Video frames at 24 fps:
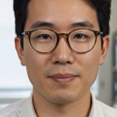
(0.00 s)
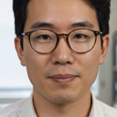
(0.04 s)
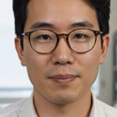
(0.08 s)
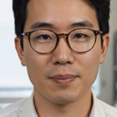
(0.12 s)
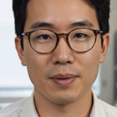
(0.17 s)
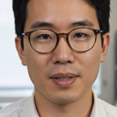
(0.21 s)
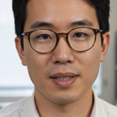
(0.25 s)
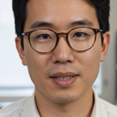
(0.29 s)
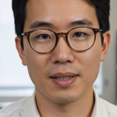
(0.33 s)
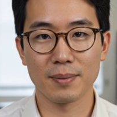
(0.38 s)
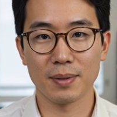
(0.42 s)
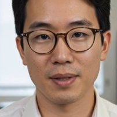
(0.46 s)

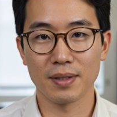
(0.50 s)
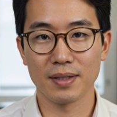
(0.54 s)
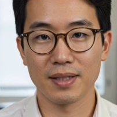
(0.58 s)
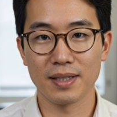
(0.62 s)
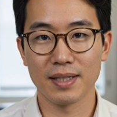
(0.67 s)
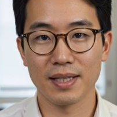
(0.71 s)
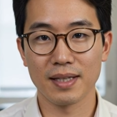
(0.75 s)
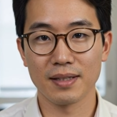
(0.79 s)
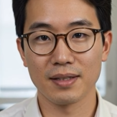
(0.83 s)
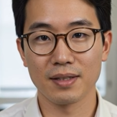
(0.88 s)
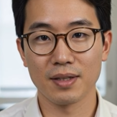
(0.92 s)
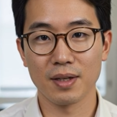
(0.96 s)
but it's about
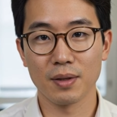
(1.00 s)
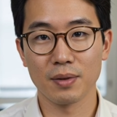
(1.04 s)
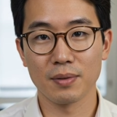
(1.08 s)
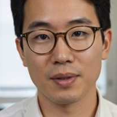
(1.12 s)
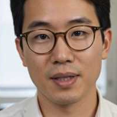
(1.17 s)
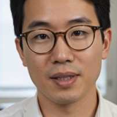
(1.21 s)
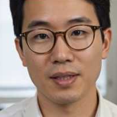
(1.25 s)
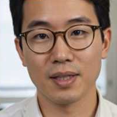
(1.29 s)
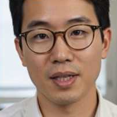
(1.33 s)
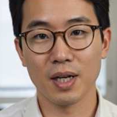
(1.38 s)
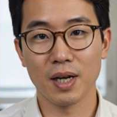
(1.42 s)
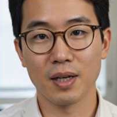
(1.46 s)
skin tone
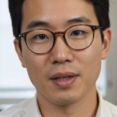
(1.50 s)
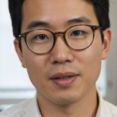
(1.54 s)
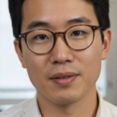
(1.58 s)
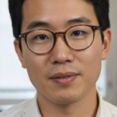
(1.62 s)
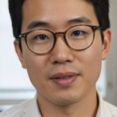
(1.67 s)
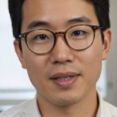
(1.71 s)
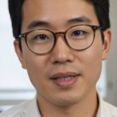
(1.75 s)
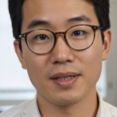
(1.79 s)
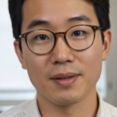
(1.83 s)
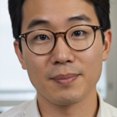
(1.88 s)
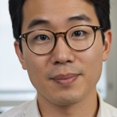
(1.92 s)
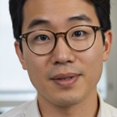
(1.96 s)
and
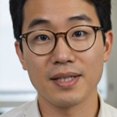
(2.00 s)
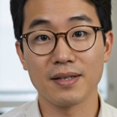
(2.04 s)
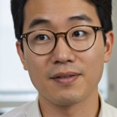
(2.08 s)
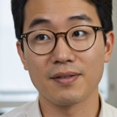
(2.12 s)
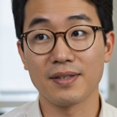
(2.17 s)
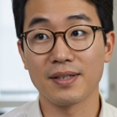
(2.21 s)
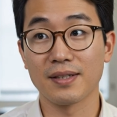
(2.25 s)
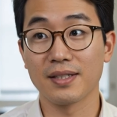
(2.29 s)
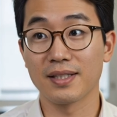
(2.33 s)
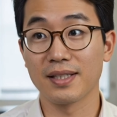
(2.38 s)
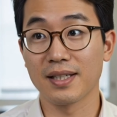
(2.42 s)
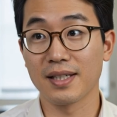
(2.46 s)
geography
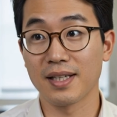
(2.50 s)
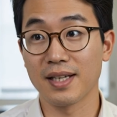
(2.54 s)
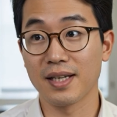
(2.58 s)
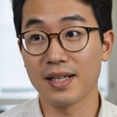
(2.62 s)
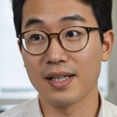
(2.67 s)
specifically,